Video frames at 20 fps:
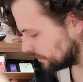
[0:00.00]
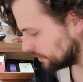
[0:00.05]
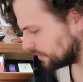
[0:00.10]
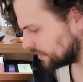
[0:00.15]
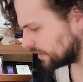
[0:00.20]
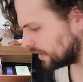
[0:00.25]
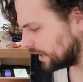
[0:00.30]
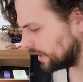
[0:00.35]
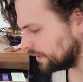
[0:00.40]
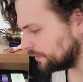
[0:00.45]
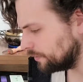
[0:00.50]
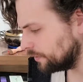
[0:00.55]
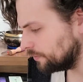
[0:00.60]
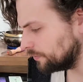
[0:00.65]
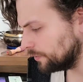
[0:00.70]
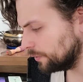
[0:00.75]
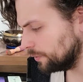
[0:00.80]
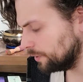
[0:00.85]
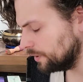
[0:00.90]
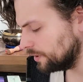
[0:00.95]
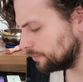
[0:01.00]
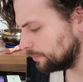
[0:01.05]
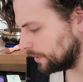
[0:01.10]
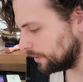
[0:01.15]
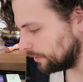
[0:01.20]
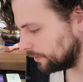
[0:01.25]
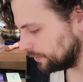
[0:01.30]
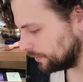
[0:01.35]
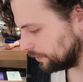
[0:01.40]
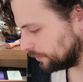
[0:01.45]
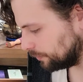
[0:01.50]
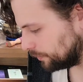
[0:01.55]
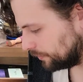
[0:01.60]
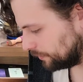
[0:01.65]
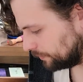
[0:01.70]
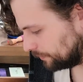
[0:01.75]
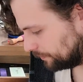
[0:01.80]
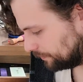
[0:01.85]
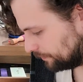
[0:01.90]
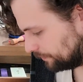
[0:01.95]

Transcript: it's kind of a fruity smell on this one.